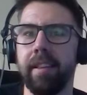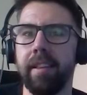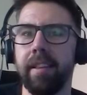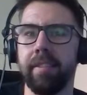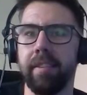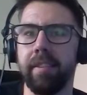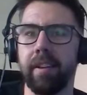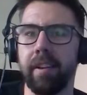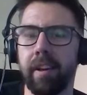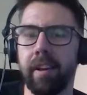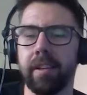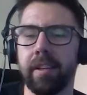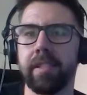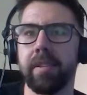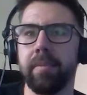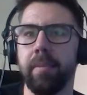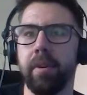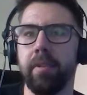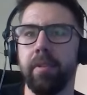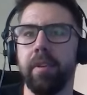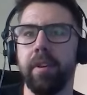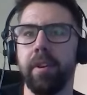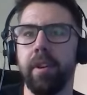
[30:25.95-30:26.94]
is the
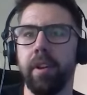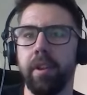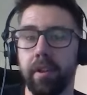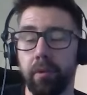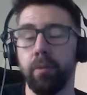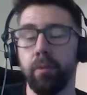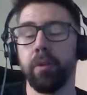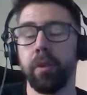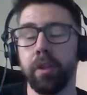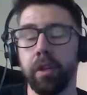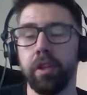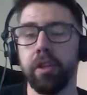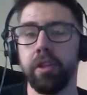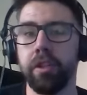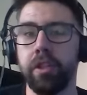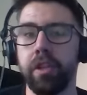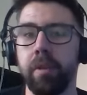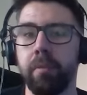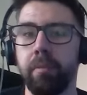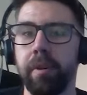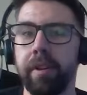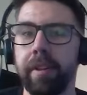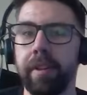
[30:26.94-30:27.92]
customer and, and the
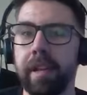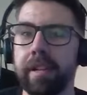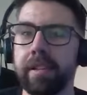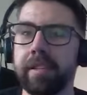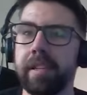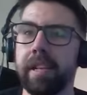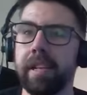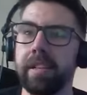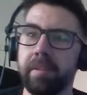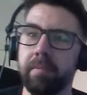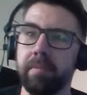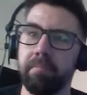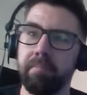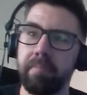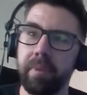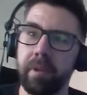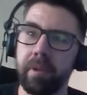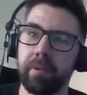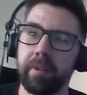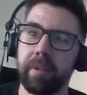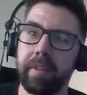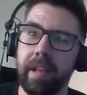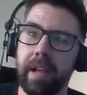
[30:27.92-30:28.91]
consumer in that sense, and
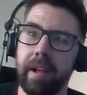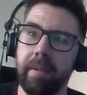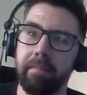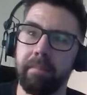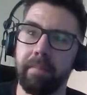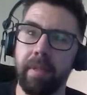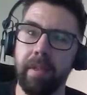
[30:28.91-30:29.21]
building that